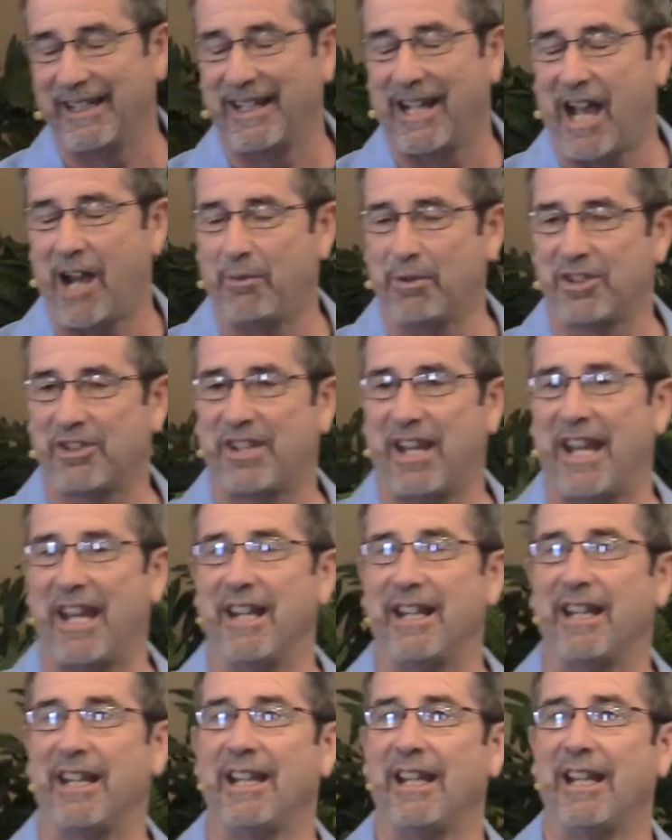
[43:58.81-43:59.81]
I was
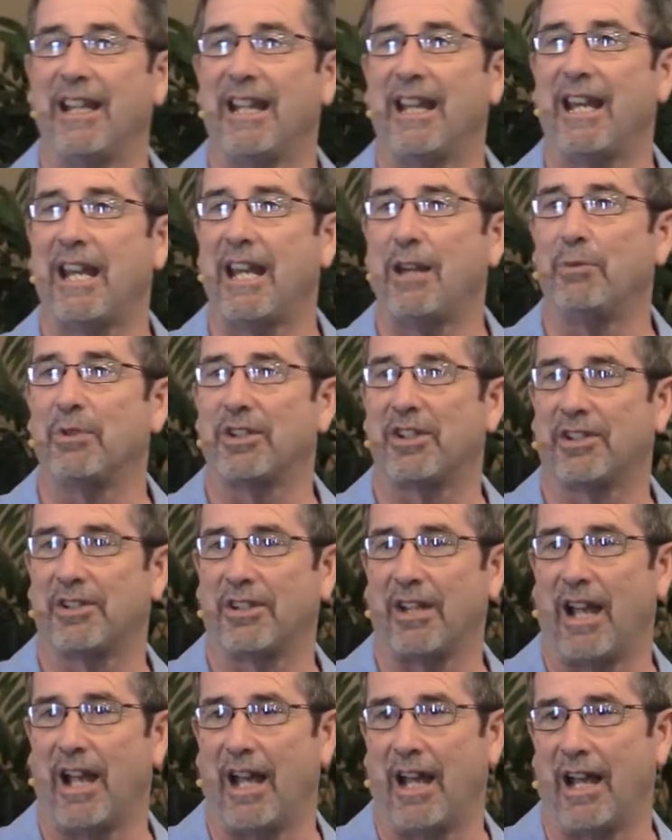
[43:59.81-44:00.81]
10, he was,
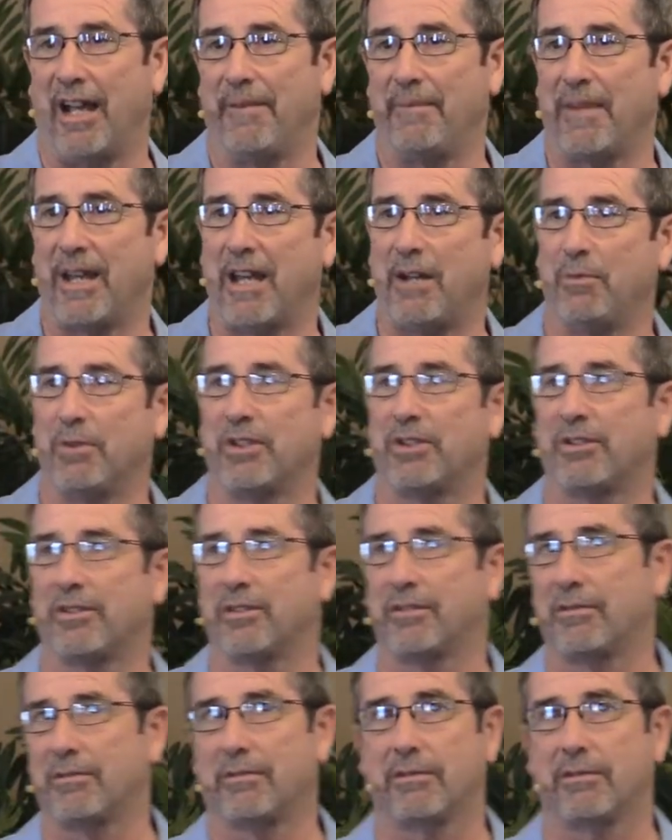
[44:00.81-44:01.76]
uh, he was